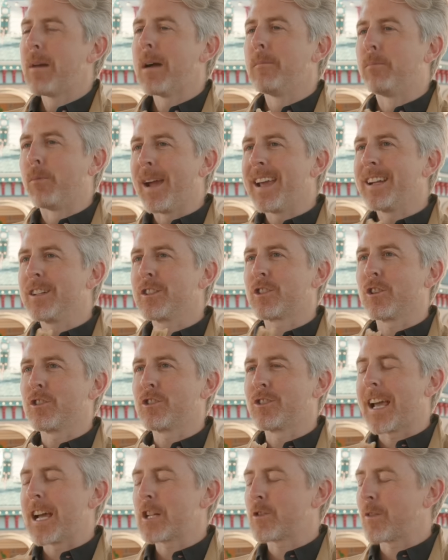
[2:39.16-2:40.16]
My brain is so
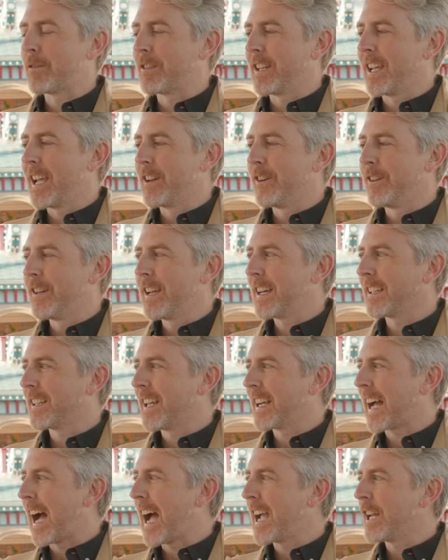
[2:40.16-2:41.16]
saturated with the internet,
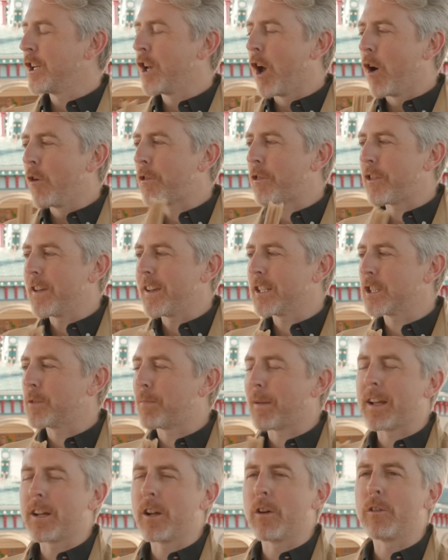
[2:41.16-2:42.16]
like I know things,
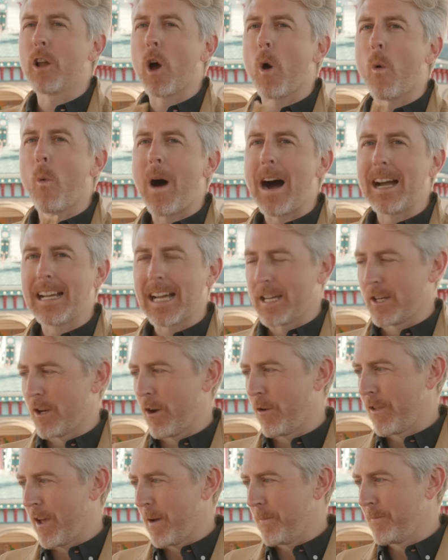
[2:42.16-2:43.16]
but I don't know why I
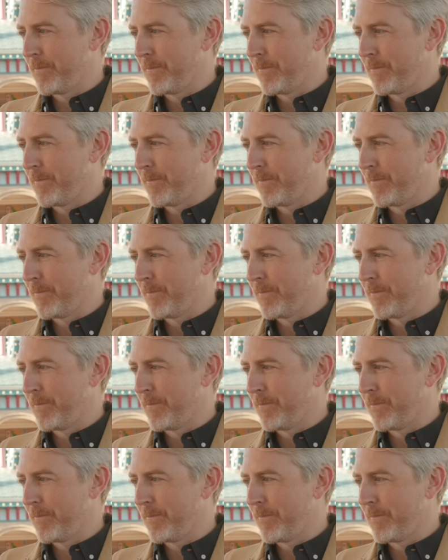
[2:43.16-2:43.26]
know them.